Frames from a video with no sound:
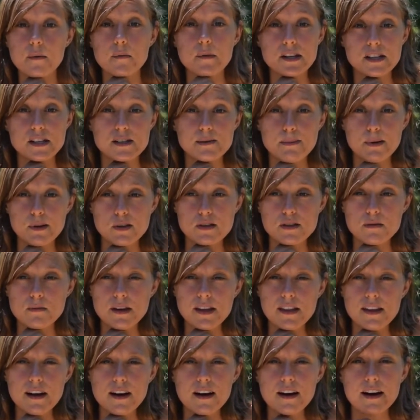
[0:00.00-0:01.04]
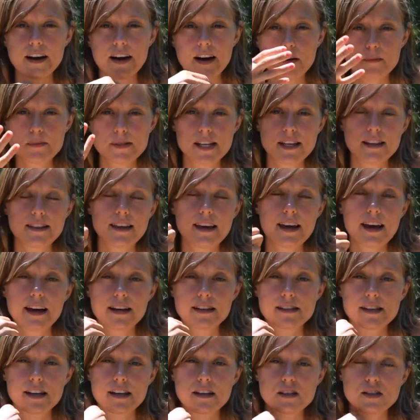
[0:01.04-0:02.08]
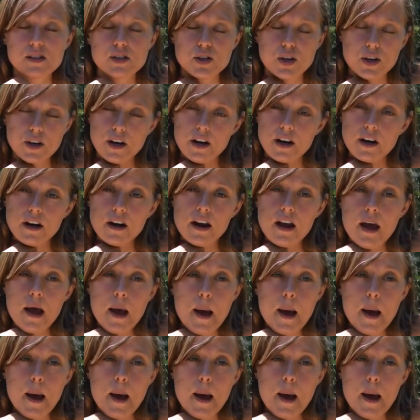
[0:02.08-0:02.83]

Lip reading: It's supposed to be there. It helps eat the excess sugar.